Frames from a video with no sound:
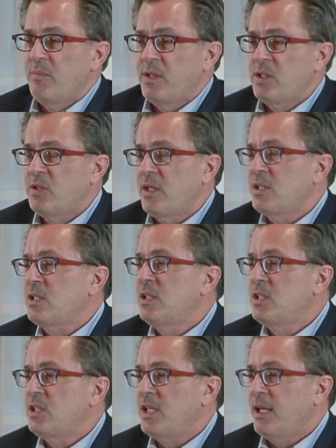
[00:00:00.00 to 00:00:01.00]
But the trust
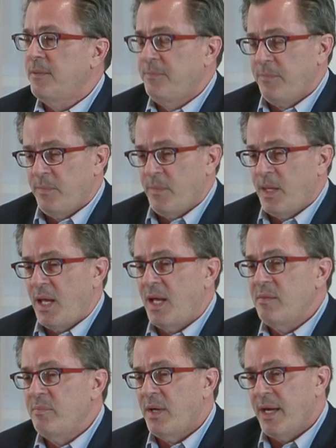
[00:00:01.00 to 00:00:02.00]
can sell and